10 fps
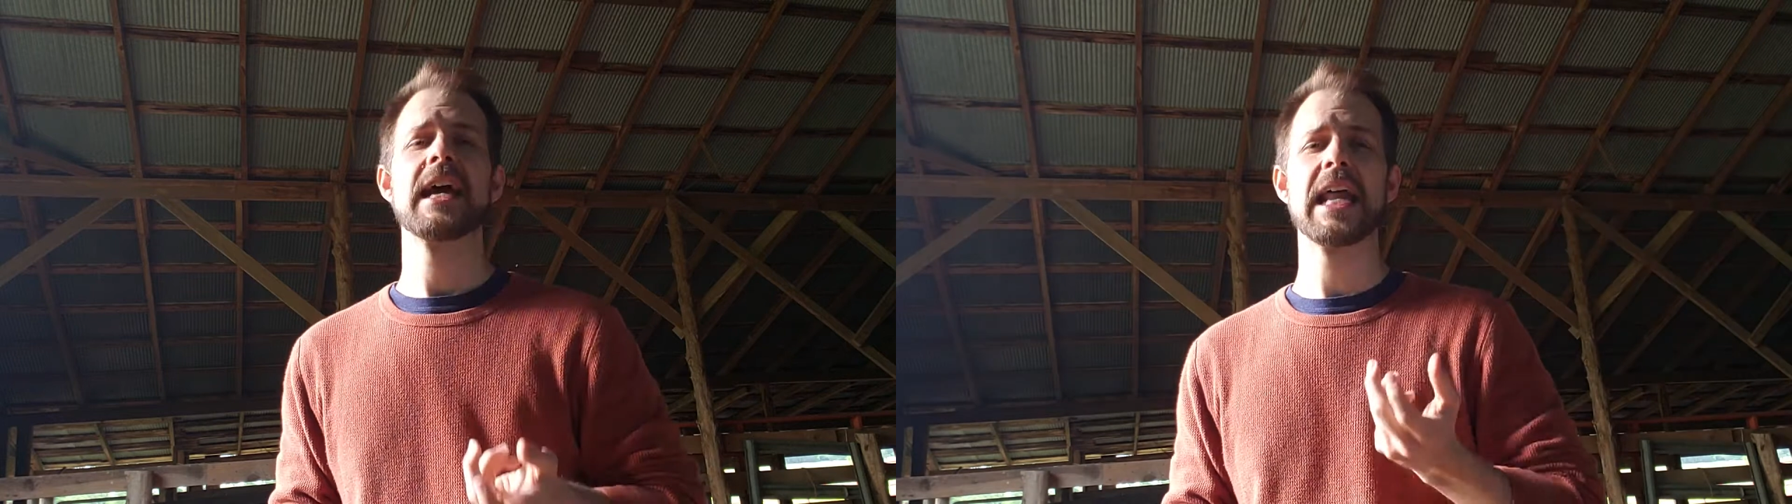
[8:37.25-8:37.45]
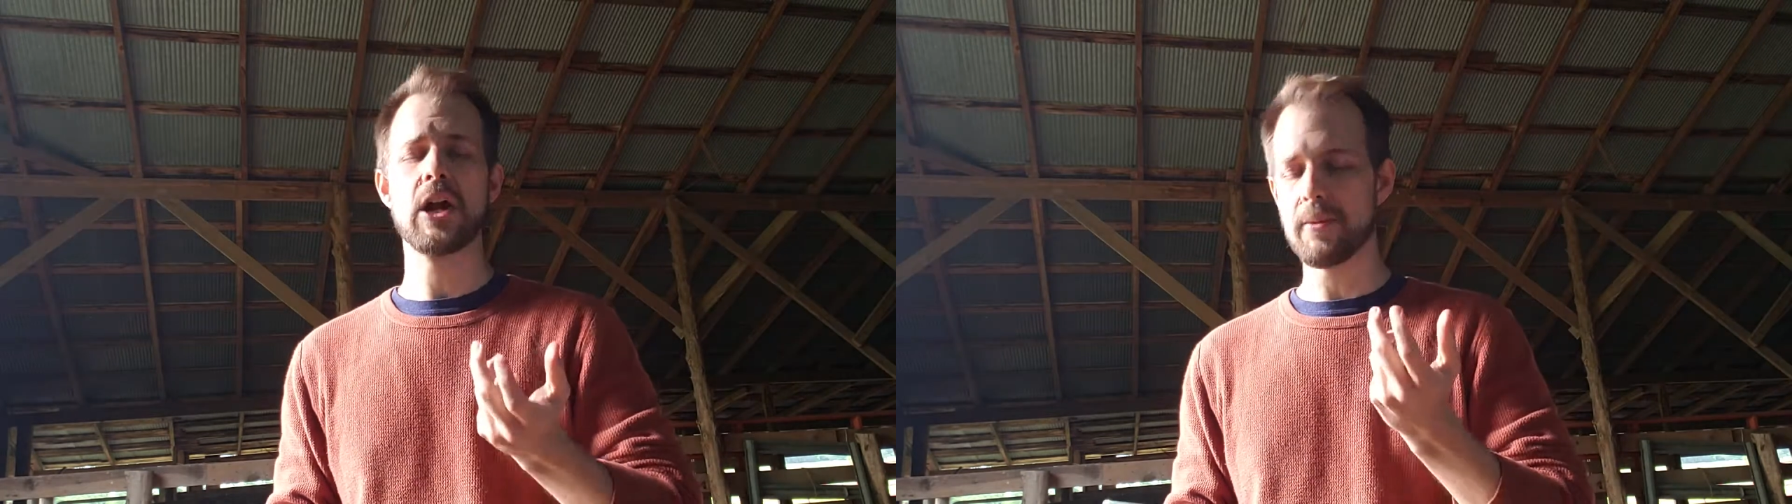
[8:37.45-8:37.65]

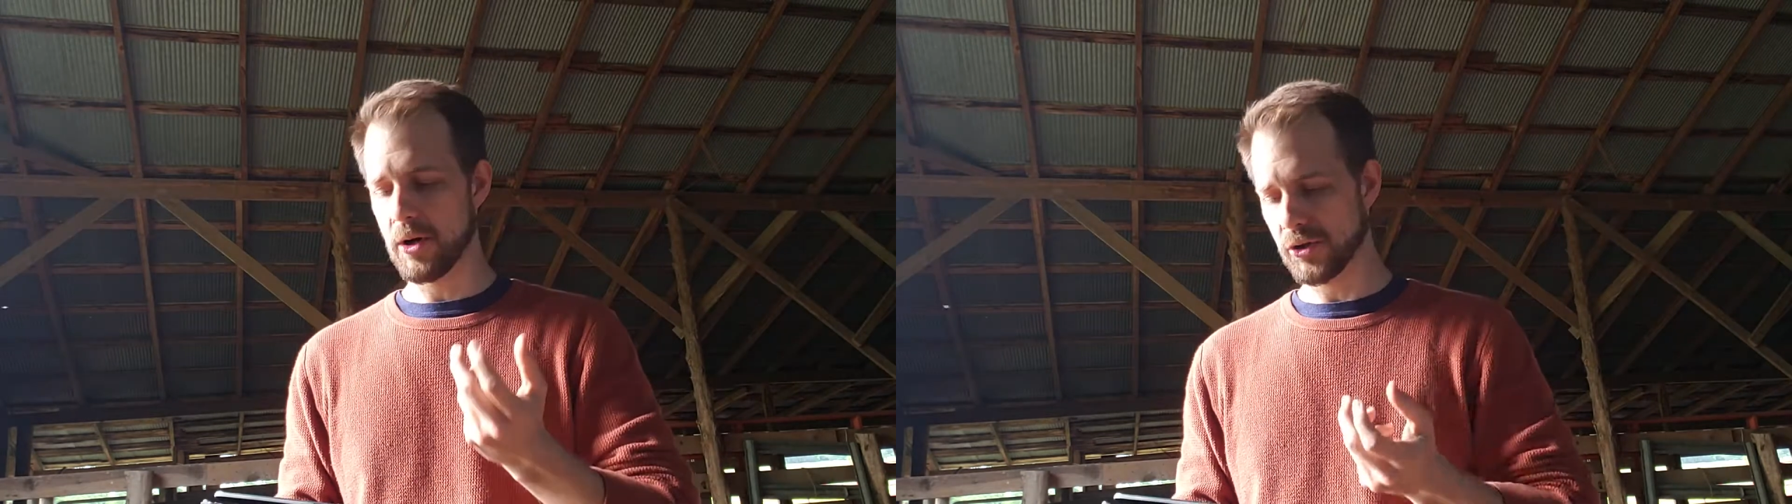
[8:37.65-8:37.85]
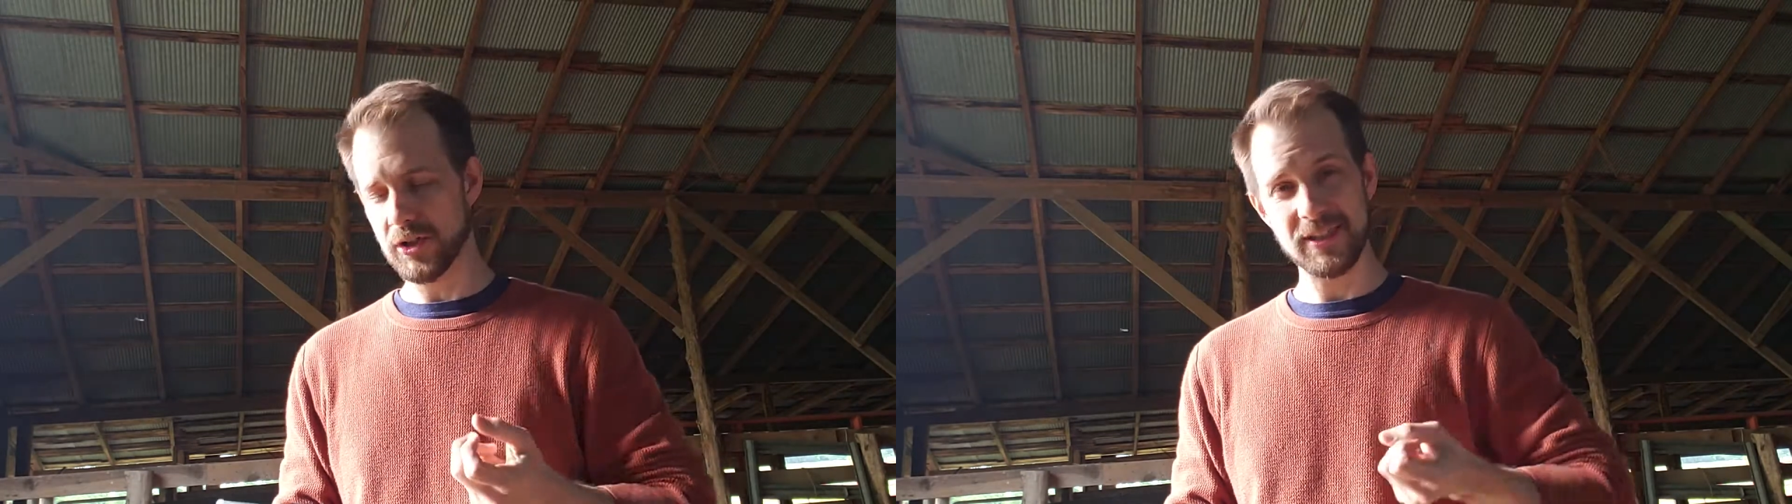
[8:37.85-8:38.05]
and our
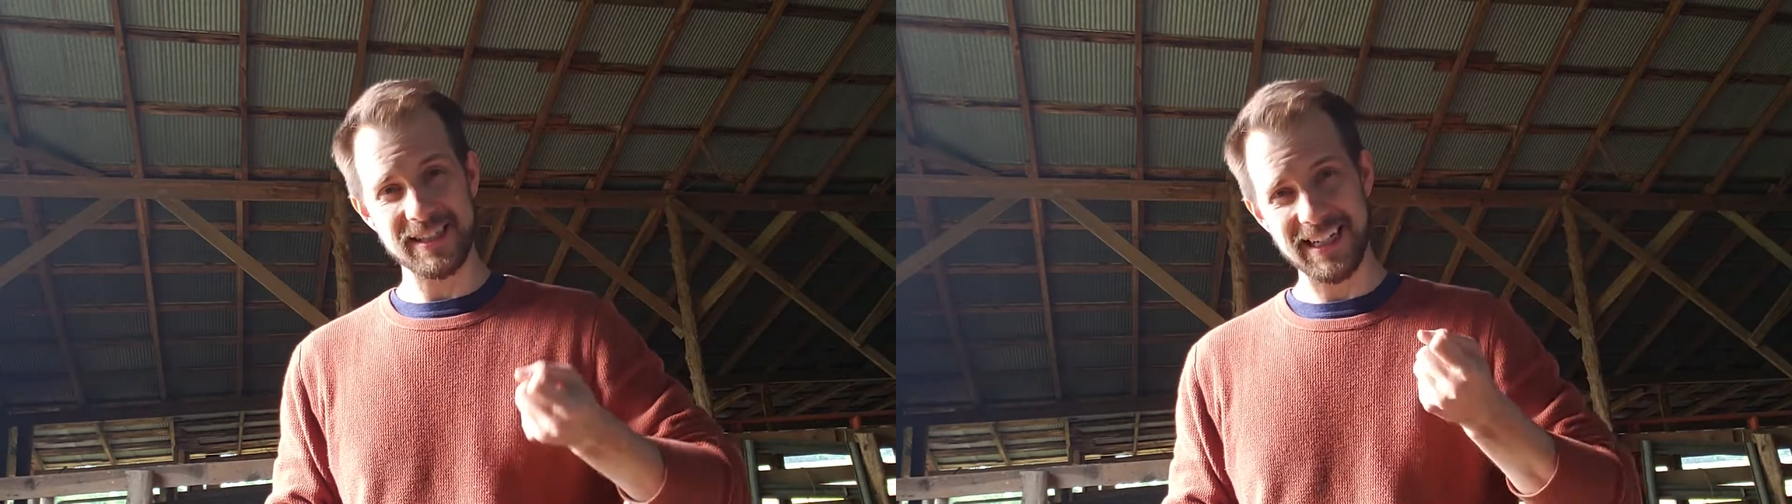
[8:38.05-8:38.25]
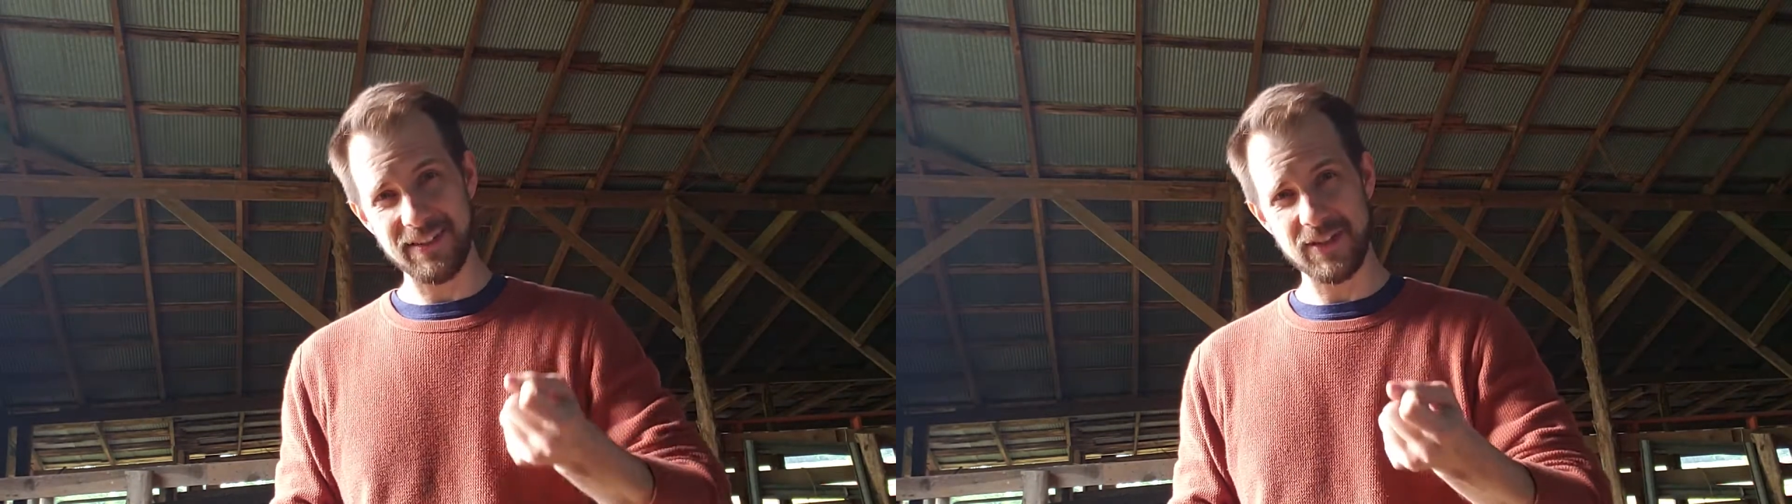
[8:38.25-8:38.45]
emotions
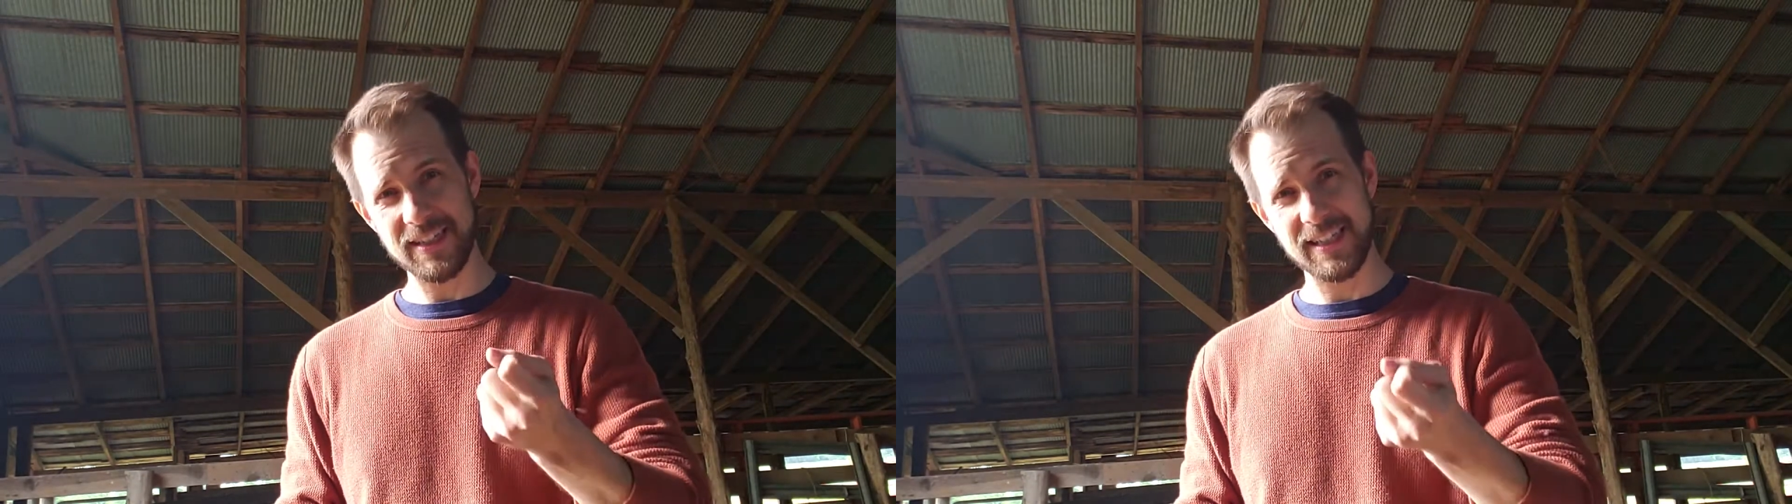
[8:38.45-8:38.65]
to give us